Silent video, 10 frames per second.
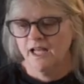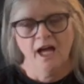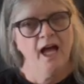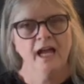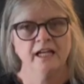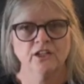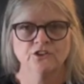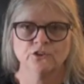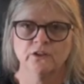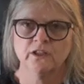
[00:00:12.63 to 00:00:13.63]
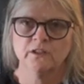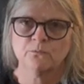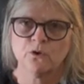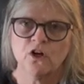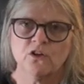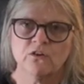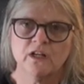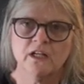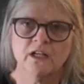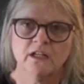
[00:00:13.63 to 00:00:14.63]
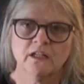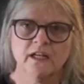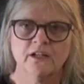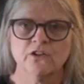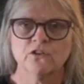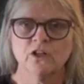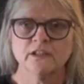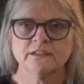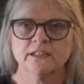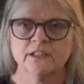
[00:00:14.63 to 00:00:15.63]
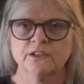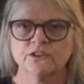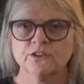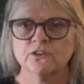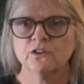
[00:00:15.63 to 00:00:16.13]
I enjoy embroidery, counted cross stitch,